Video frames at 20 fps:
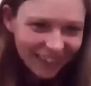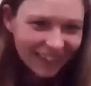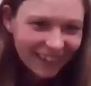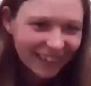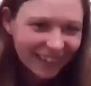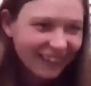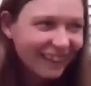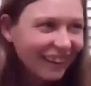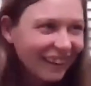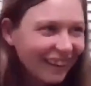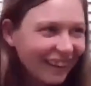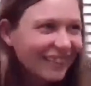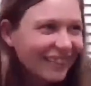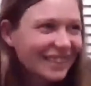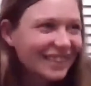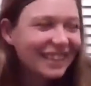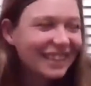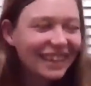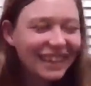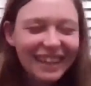Like,
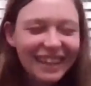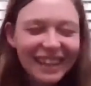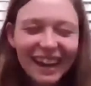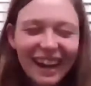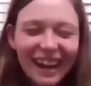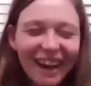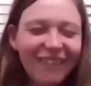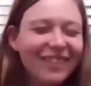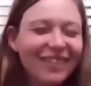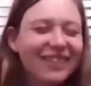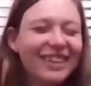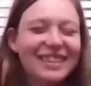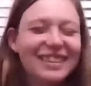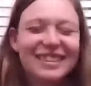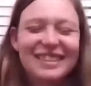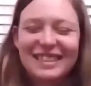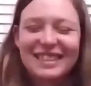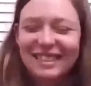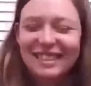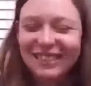you'll take the
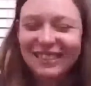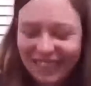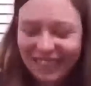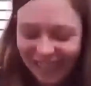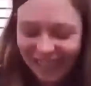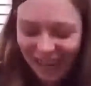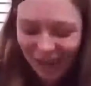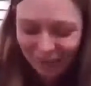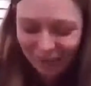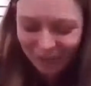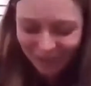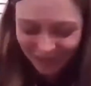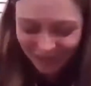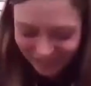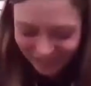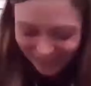American jail, but not the German